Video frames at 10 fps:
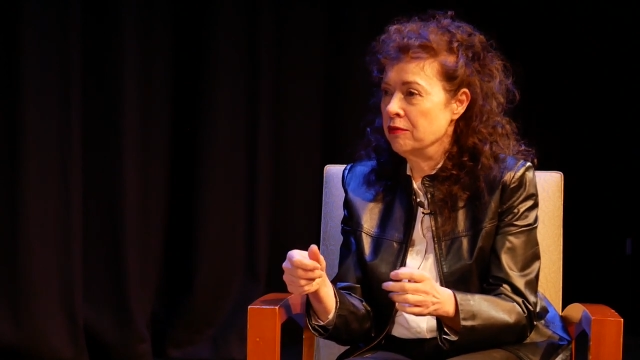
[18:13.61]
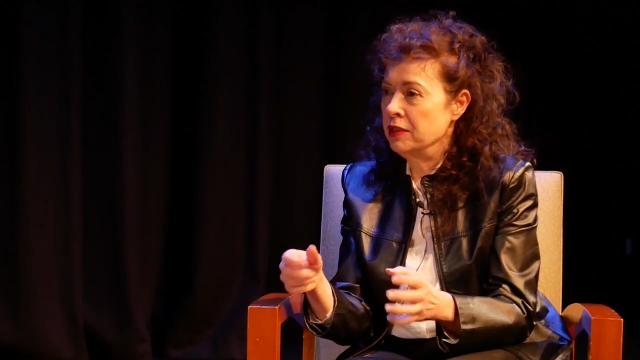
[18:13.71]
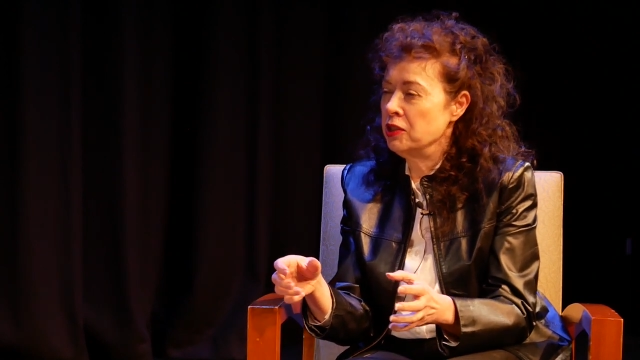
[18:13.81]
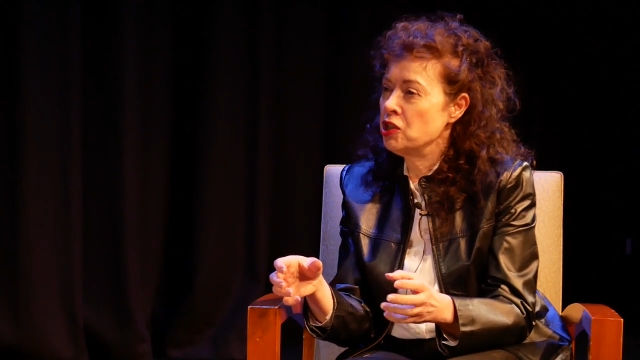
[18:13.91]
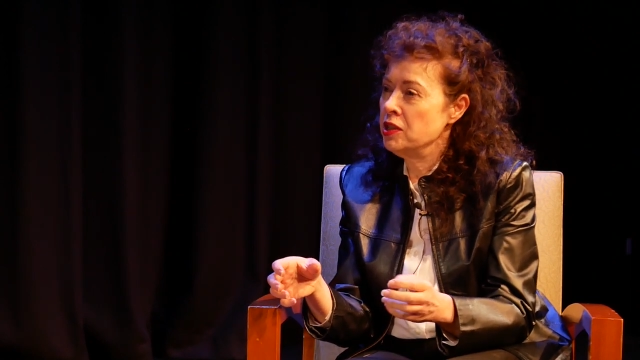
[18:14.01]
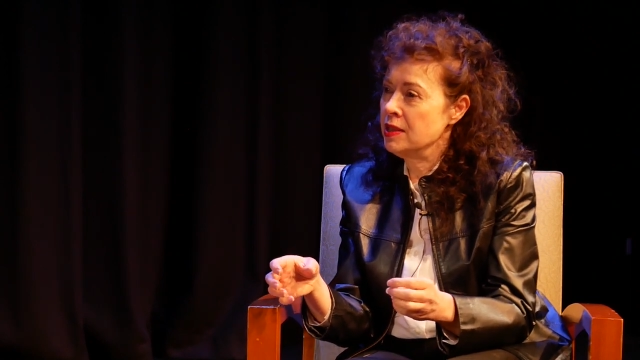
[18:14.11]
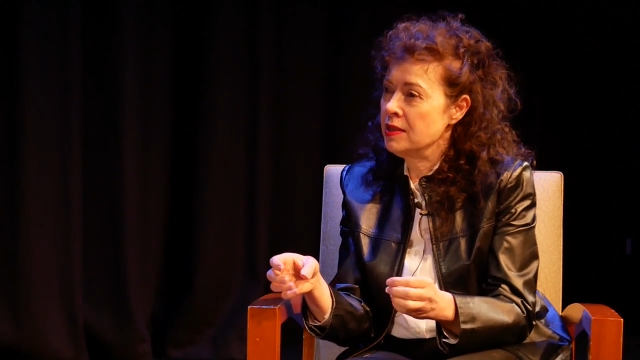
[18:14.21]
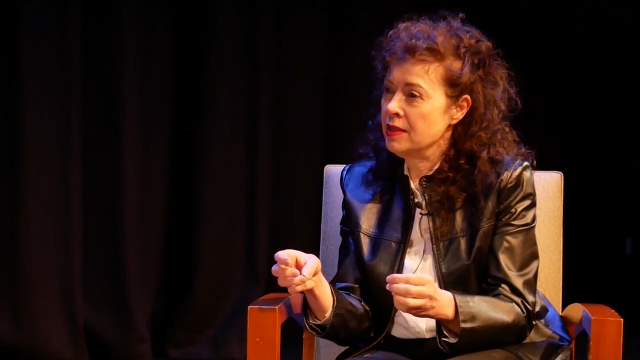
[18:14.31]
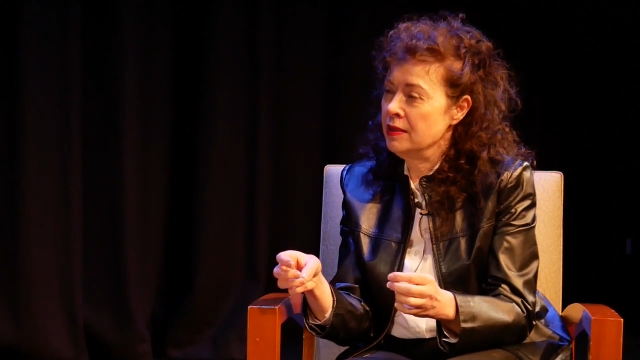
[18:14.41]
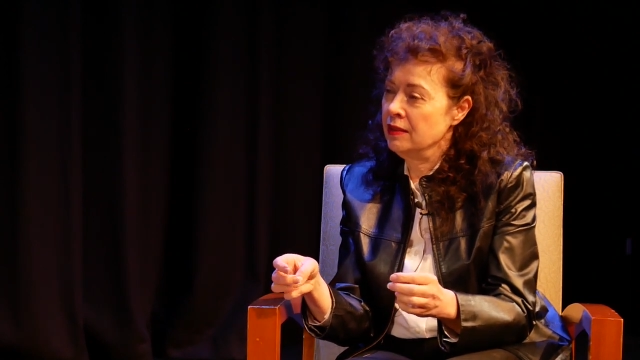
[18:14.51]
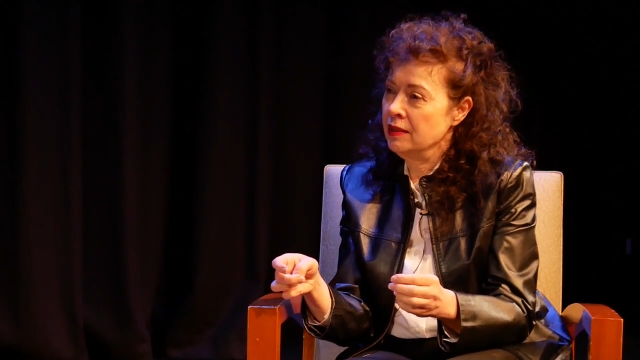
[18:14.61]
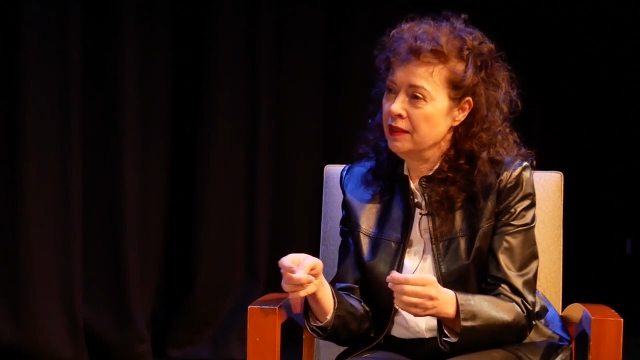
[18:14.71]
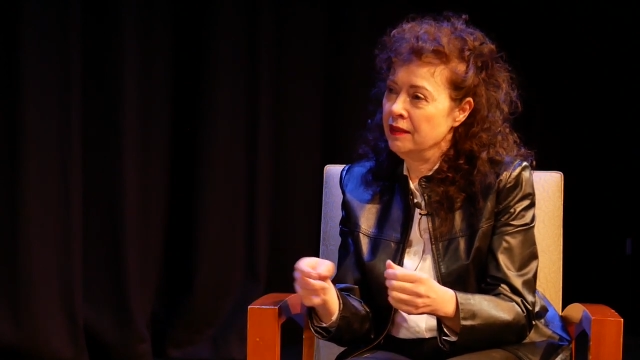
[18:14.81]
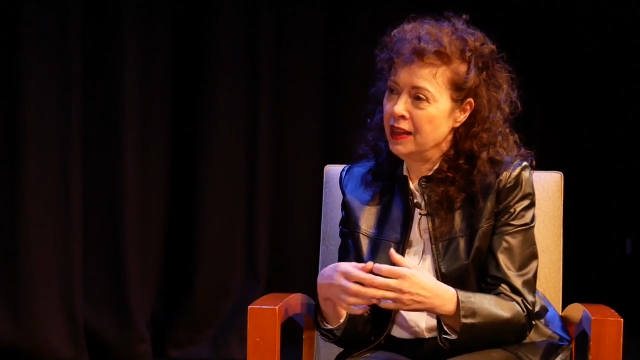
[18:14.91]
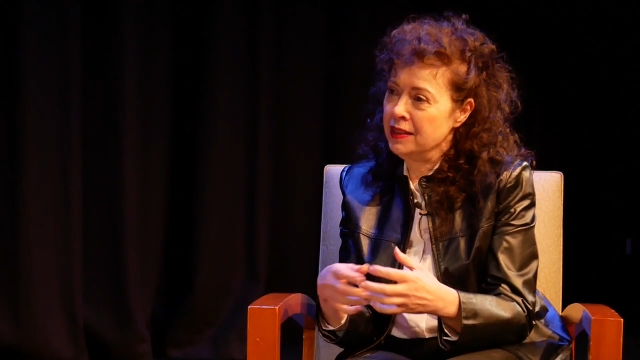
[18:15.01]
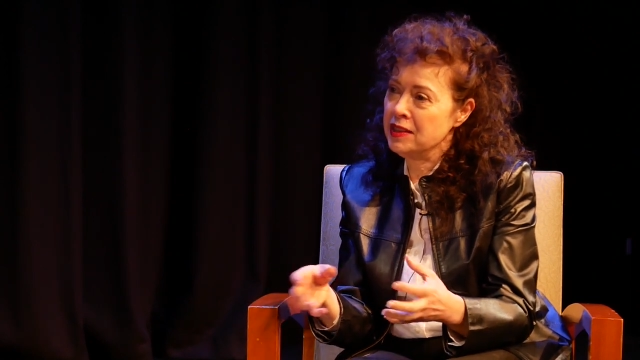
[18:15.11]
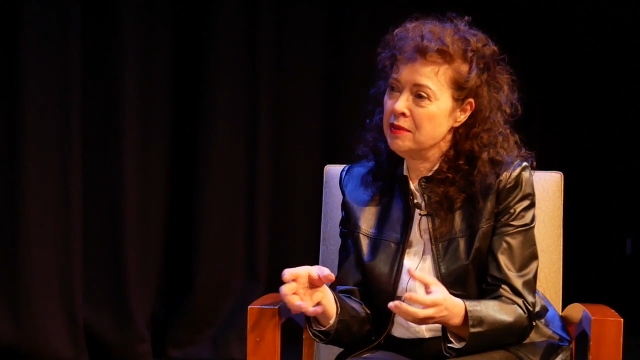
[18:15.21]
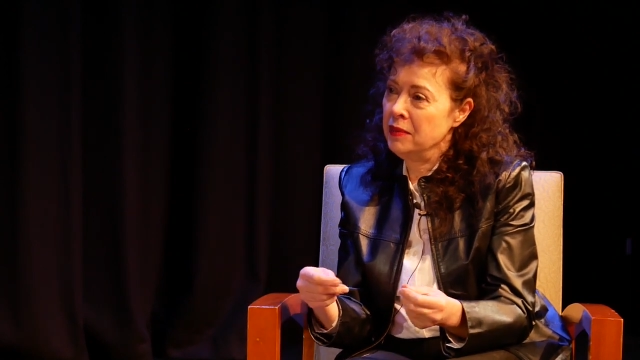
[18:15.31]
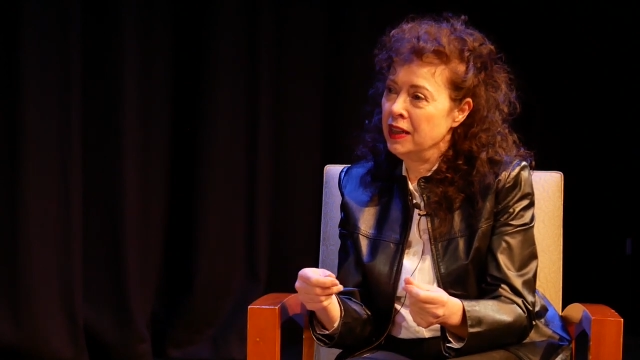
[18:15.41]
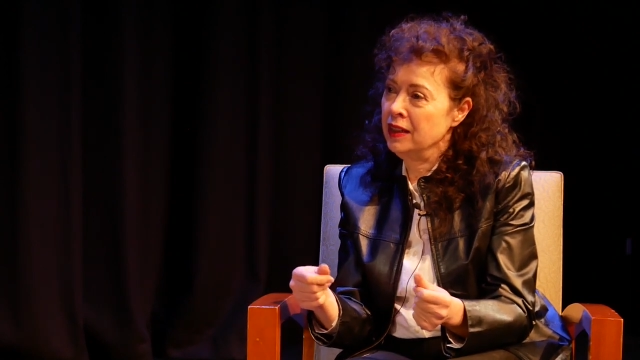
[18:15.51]
richness and that to
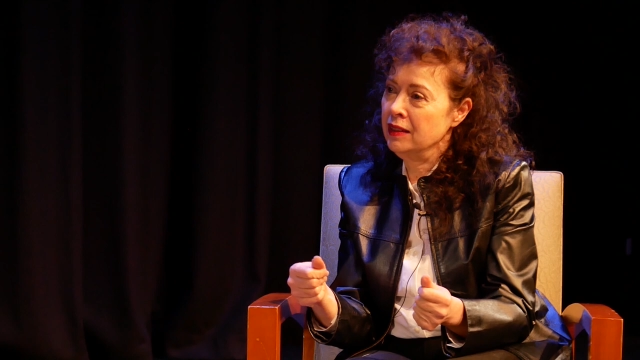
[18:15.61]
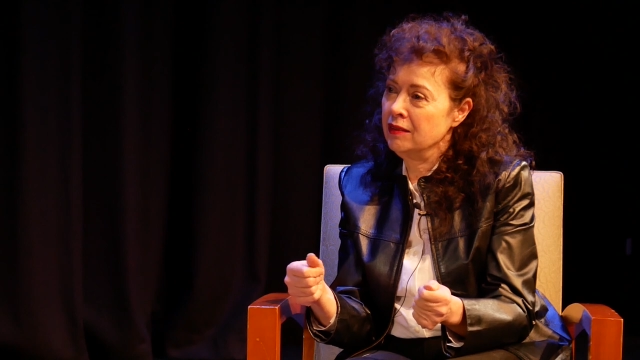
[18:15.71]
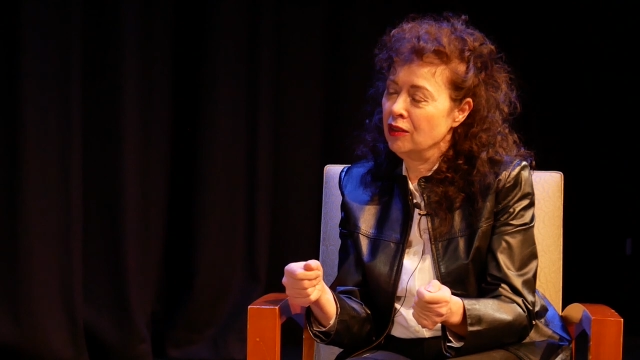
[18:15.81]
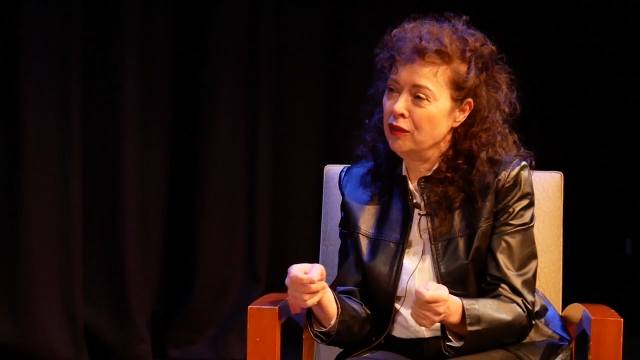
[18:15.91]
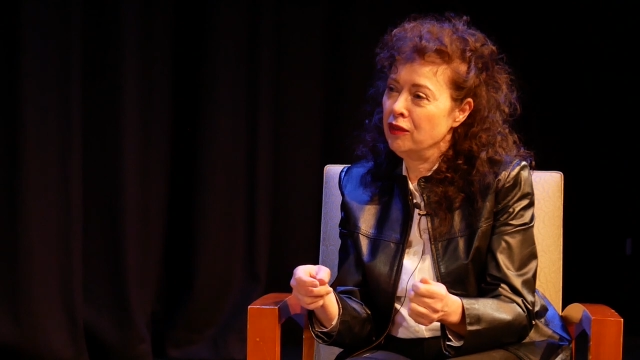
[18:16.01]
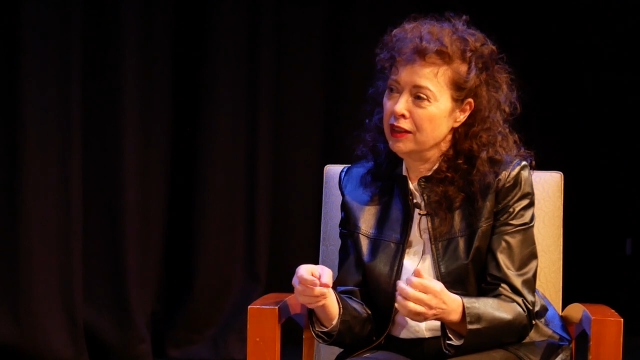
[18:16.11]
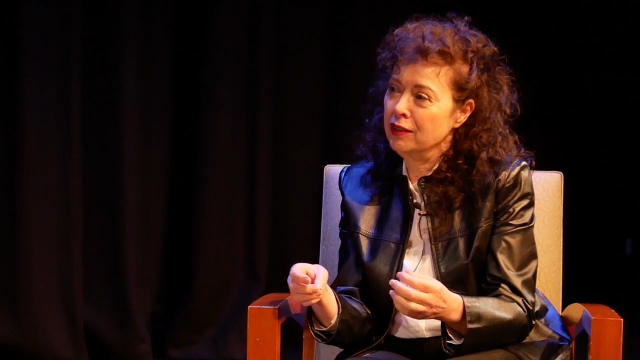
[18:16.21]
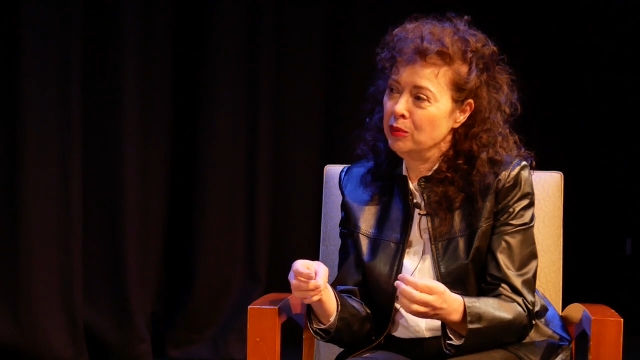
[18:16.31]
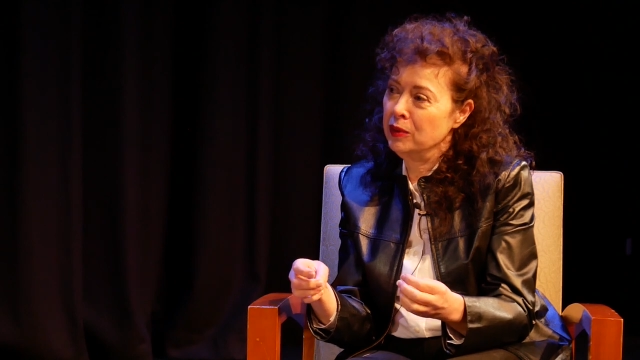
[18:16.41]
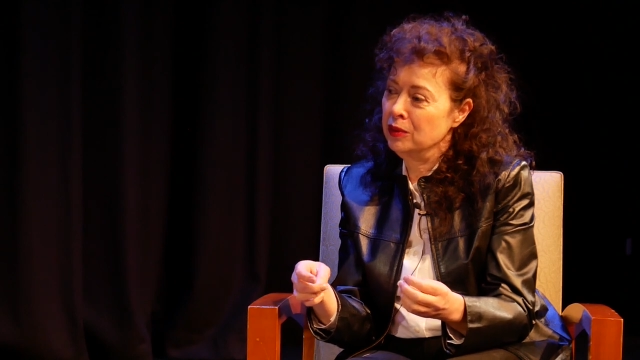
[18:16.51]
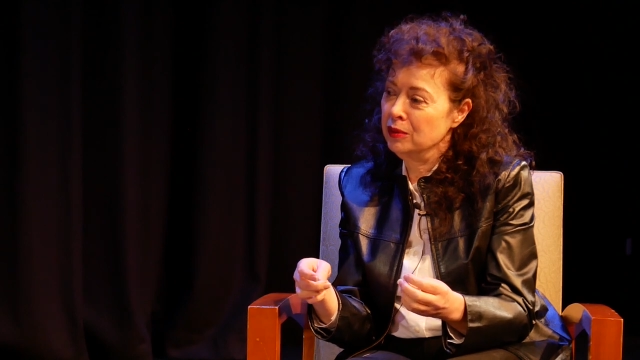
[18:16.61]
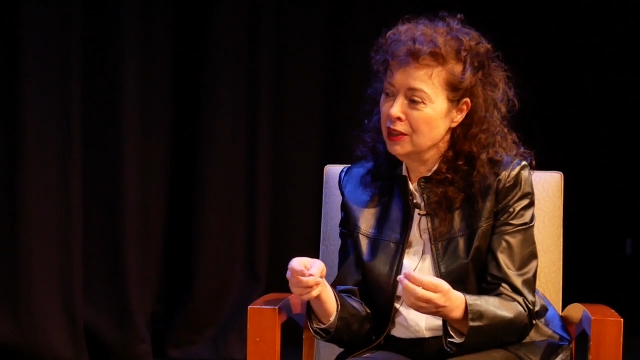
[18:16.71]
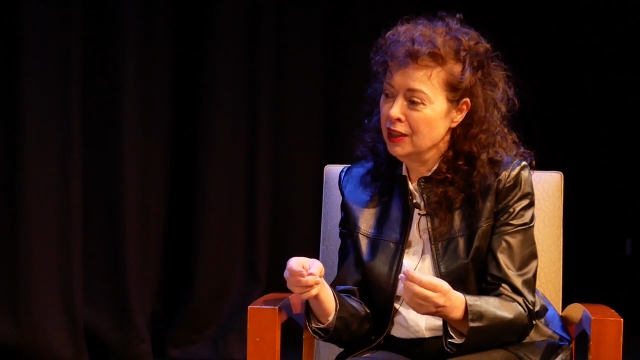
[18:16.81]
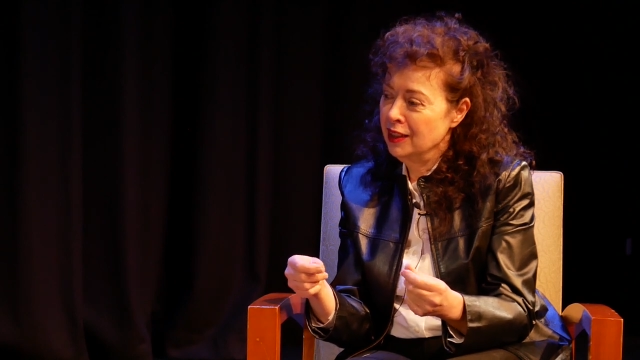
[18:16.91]
me, I think, well,